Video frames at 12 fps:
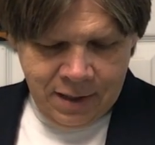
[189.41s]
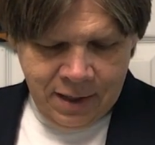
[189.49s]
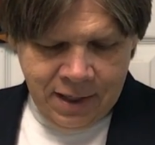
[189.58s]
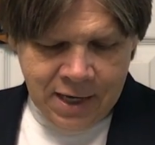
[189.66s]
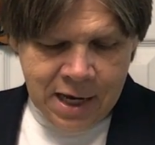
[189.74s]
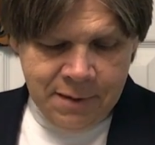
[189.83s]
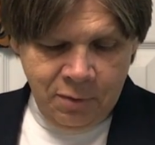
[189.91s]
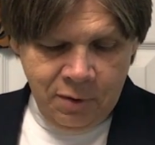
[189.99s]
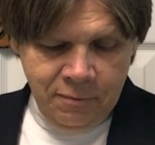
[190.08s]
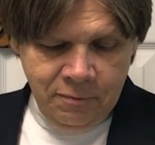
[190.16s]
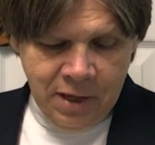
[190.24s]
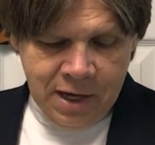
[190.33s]
And
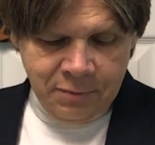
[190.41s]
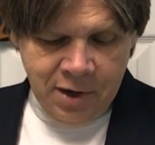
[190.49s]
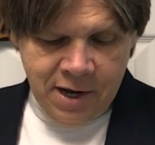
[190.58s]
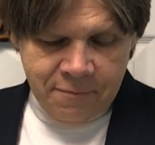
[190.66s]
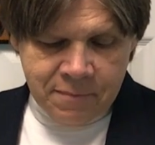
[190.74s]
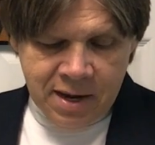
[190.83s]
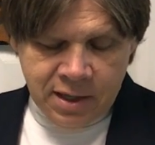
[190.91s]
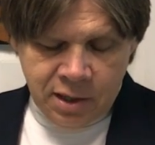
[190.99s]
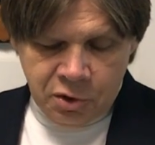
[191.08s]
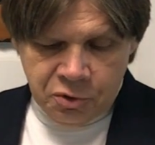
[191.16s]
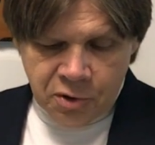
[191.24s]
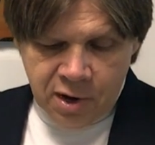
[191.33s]
Abraham made a
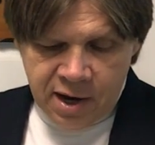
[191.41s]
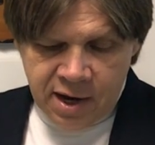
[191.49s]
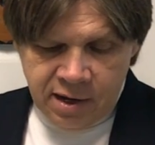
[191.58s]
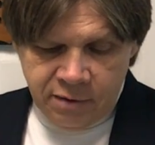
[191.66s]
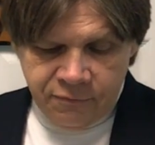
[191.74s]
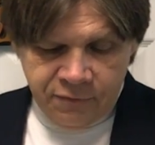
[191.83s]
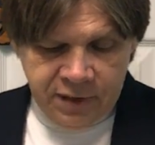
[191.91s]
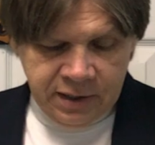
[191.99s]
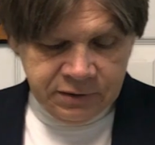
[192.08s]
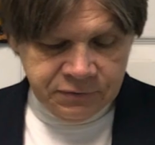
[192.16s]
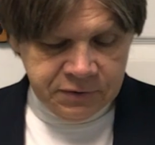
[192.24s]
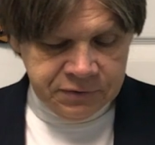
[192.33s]
great
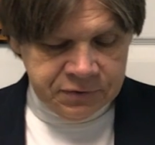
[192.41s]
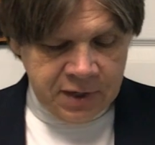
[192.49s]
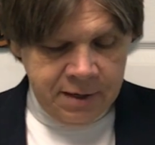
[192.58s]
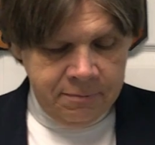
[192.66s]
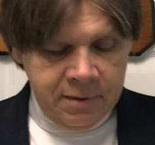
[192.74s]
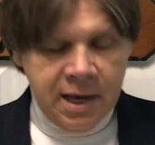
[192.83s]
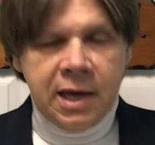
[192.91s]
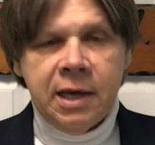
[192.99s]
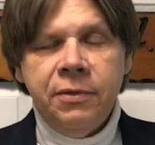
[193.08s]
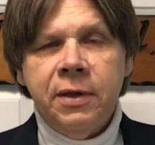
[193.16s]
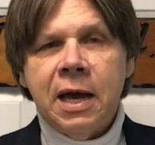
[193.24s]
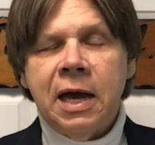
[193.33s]
feast the same
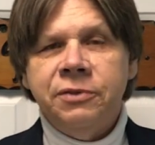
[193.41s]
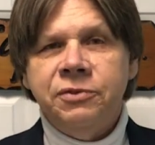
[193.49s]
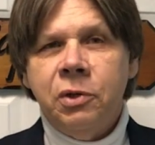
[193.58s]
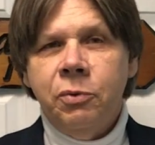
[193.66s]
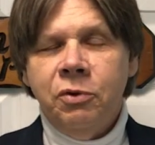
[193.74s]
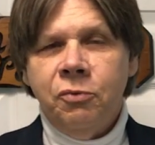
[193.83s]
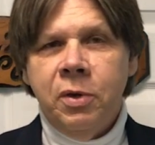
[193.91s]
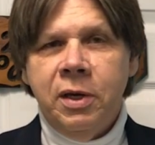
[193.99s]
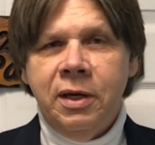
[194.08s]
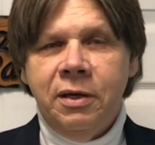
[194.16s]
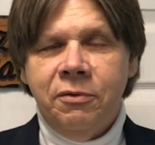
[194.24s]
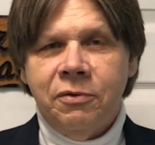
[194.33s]
day that Isaac was
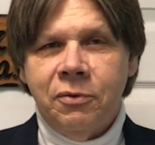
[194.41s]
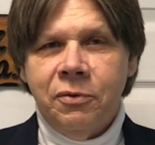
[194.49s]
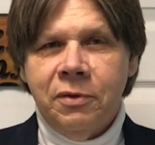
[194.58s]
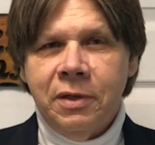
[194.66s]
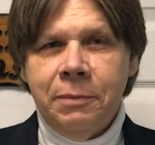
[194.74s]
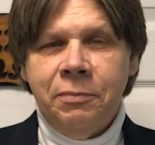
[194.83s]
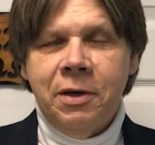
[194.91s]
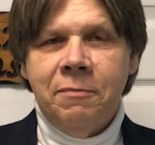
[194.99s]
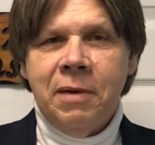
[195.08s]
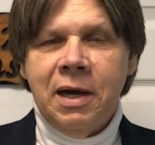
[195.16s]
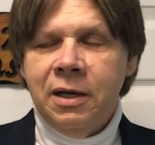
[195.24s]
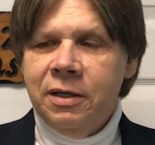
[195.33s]
weaned. So keep that
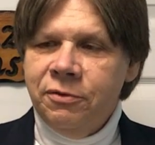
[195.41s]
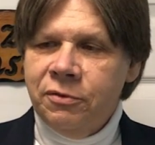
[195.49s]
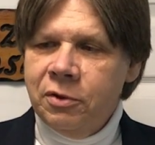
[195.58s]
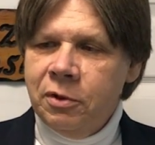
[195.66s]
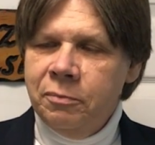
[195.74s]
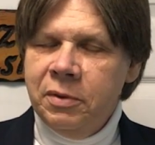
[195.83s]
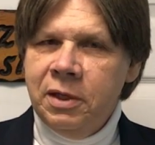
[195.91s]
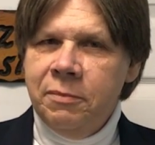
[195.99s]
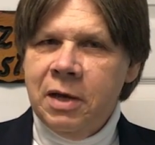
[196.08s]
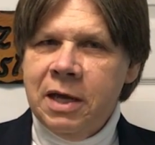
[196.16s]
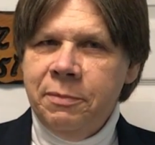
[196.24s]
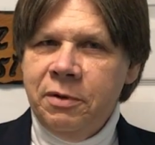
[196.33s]
in mind. His little bitty
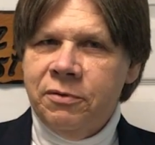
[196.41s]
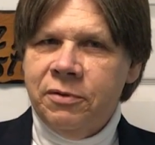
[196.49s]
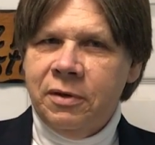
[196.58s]
baby.